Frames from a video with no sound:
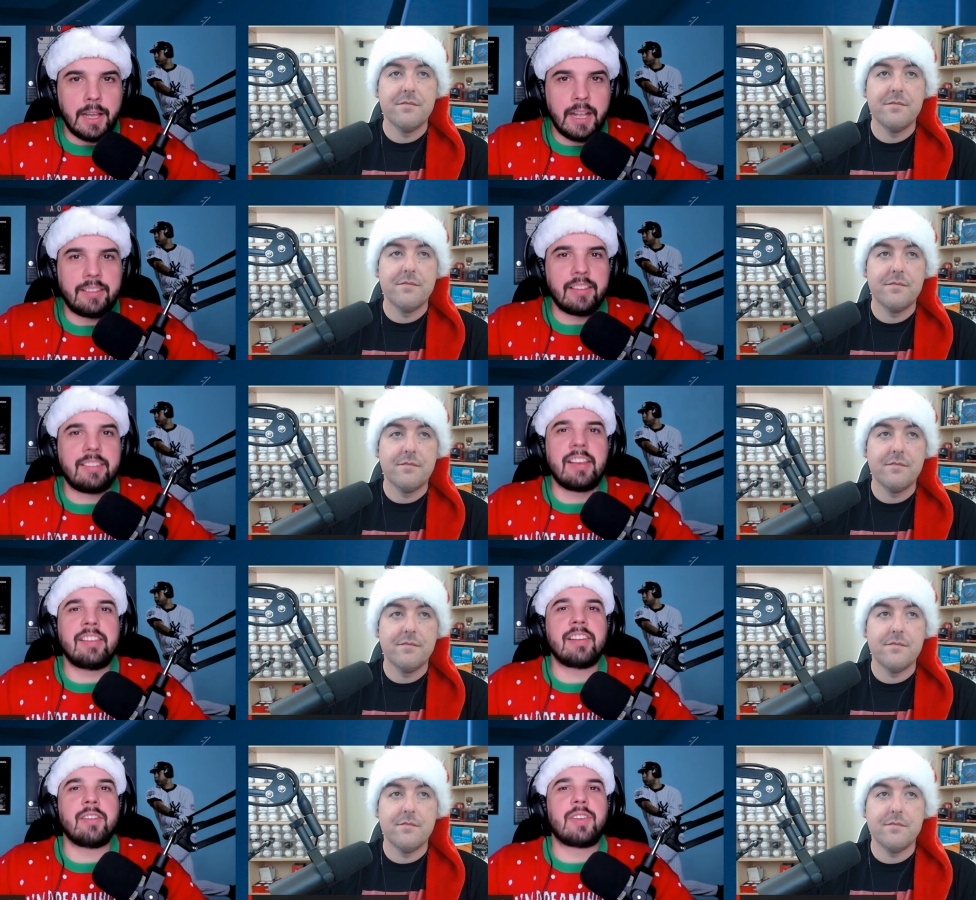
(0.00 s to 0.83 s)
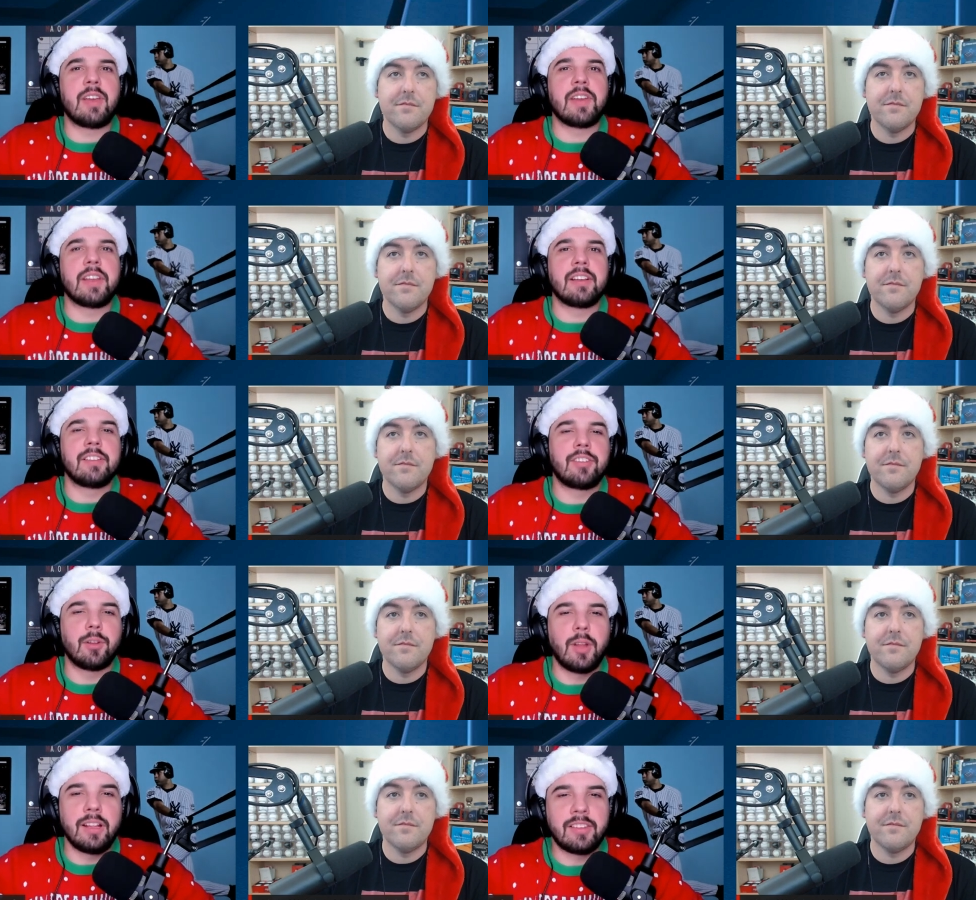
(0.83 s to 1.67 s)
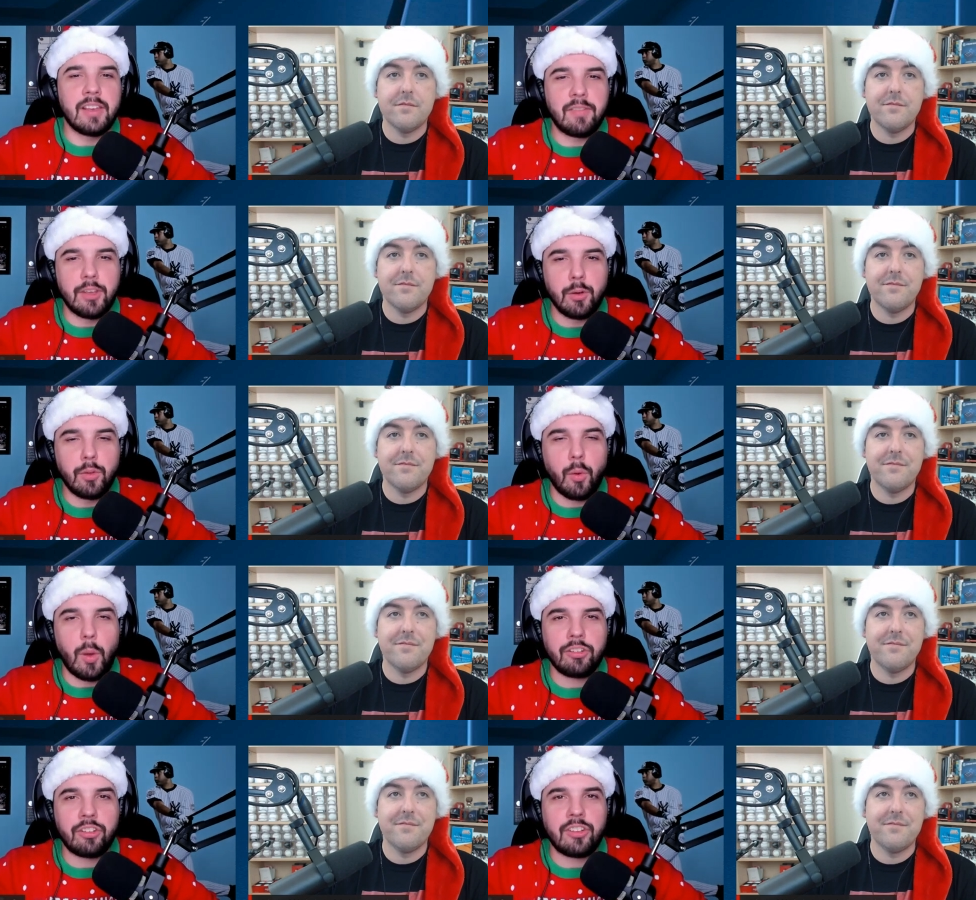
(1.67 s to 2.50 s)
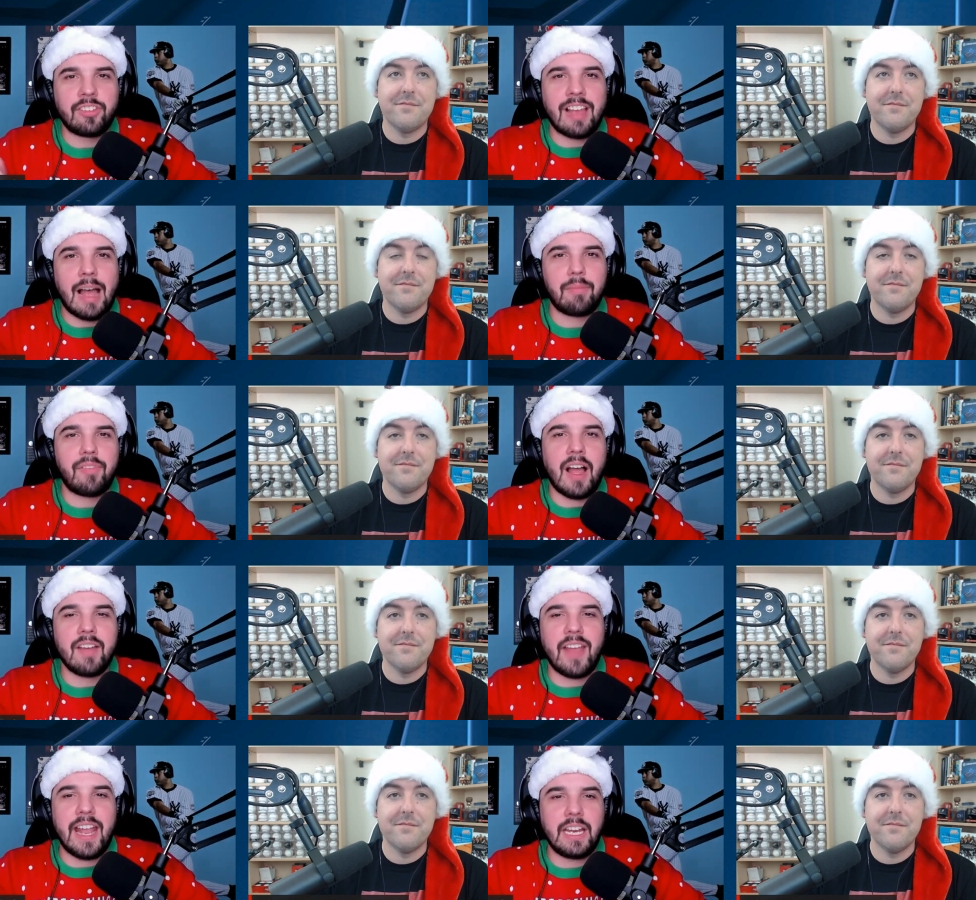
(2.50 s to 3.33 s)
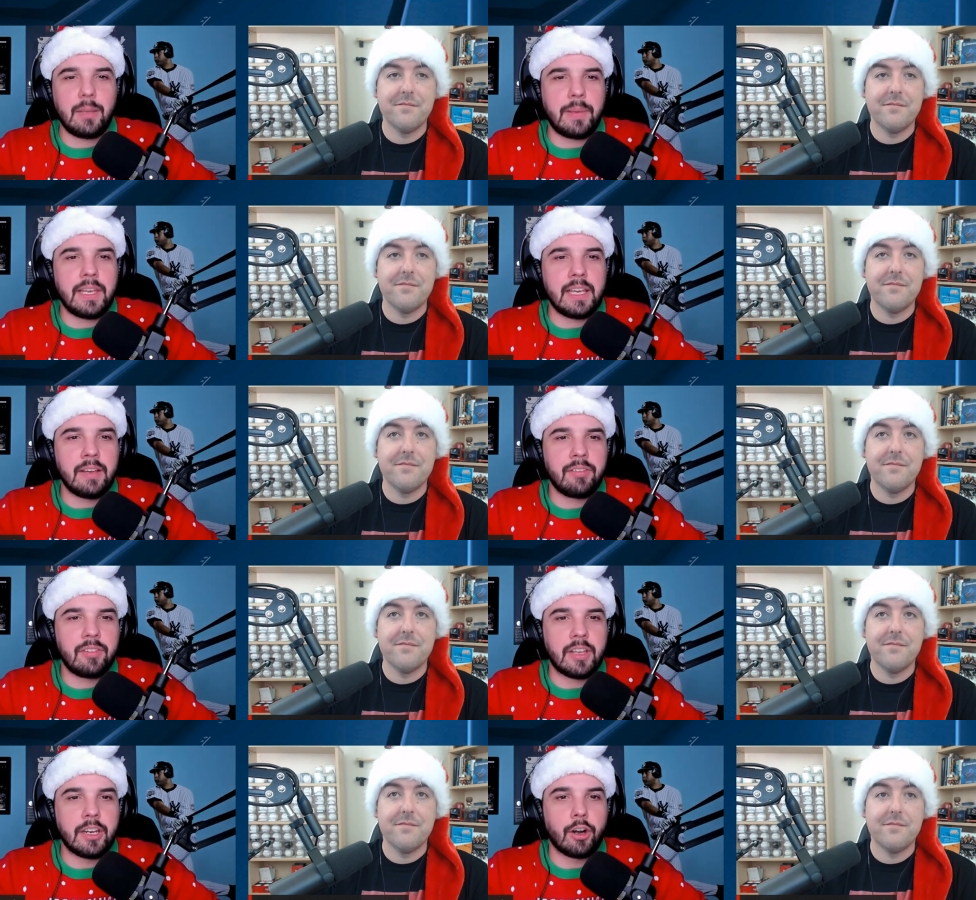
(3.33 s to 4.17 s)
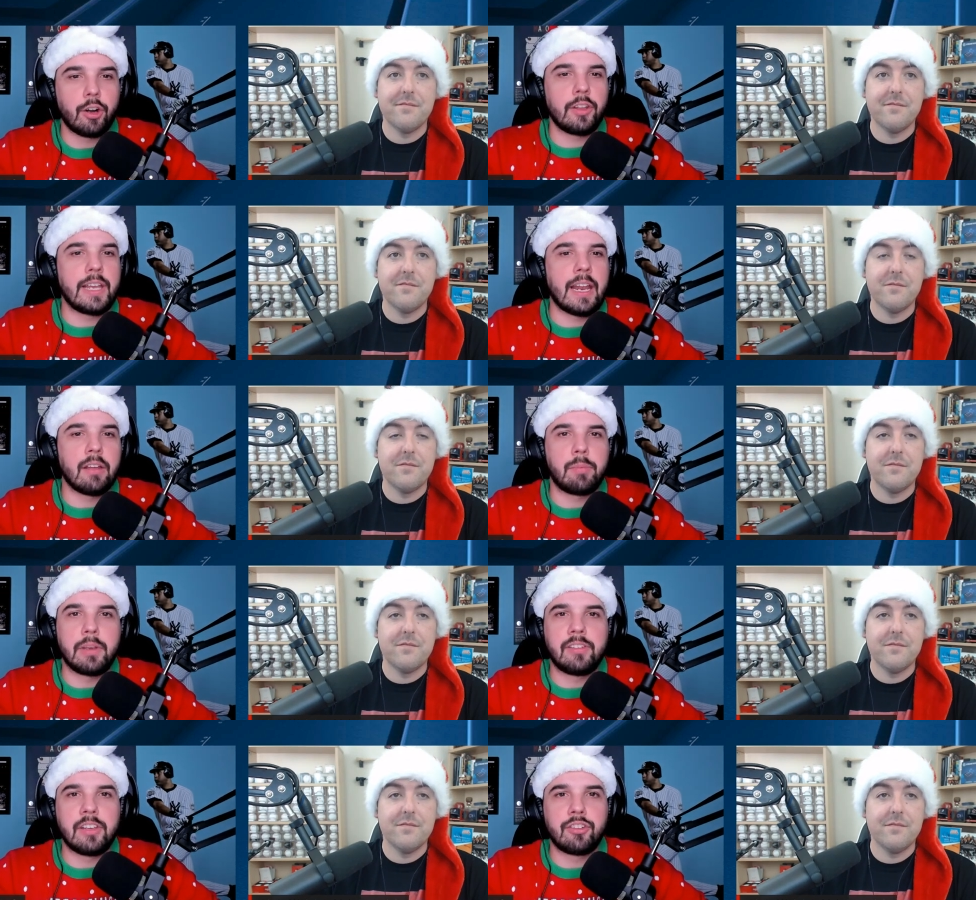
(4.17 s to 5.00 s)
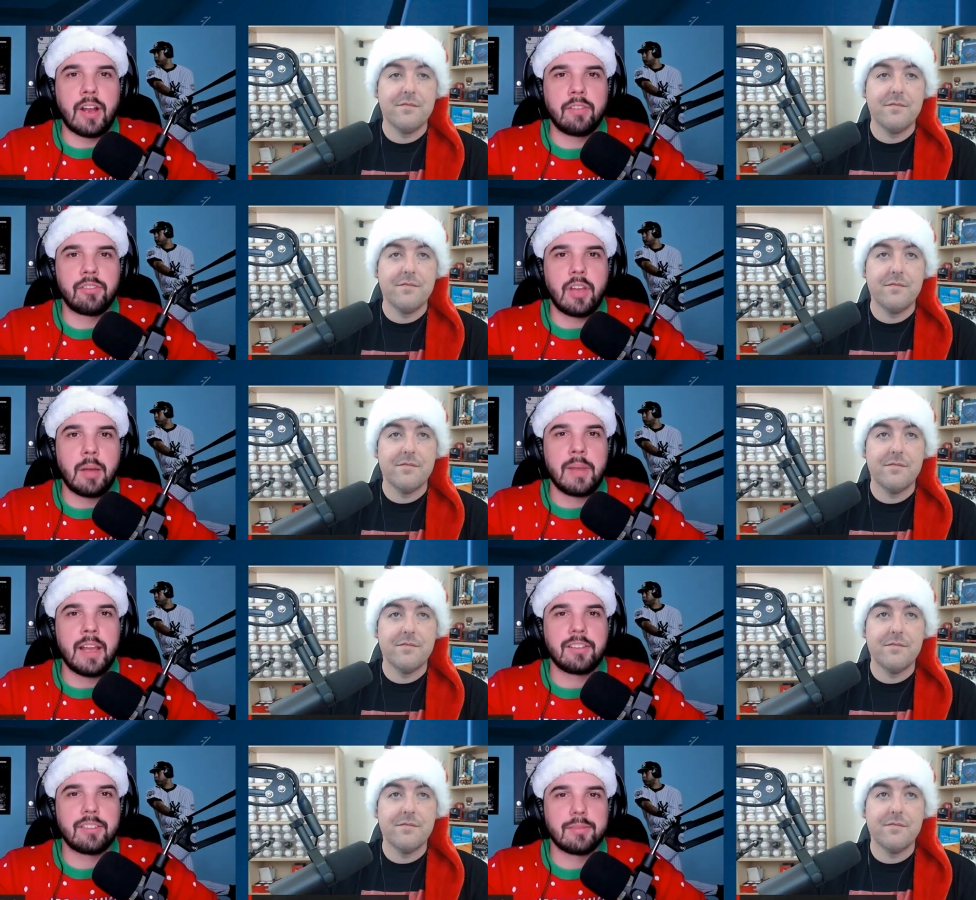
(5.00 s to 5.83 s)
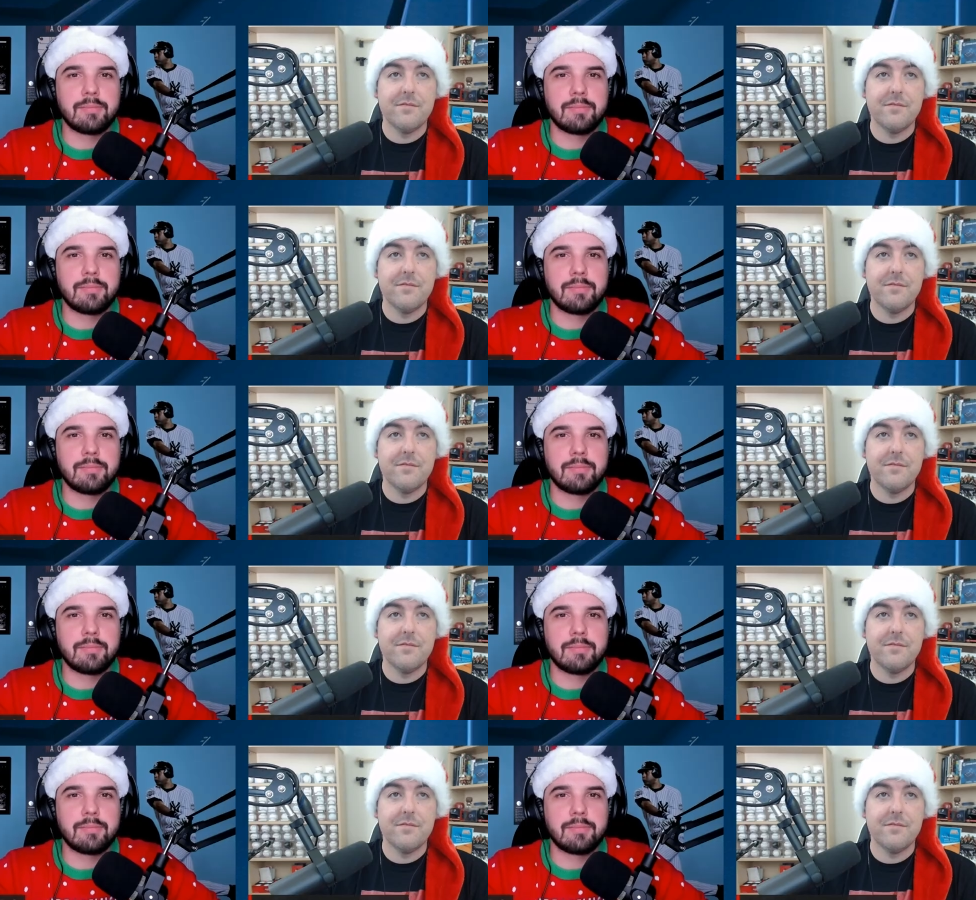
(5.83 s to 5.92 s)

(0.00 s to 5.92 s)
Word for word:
Speaker 1: It's the season of giving, so let's give you the Welsh's top five A D P gifts in early N F B C drafts up next.